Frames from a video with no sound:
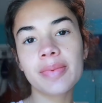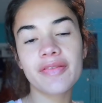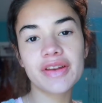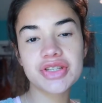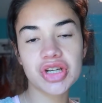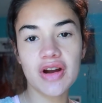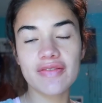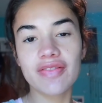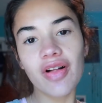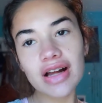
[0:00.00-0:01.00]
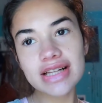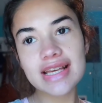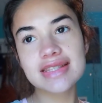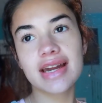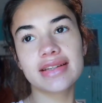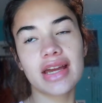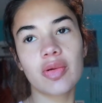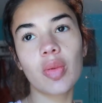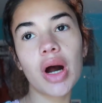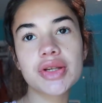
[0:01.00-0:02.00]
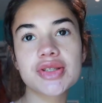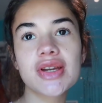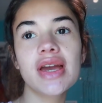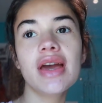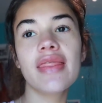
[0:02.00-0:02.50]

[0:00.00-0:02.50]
up finishing off the vlog last night. I watched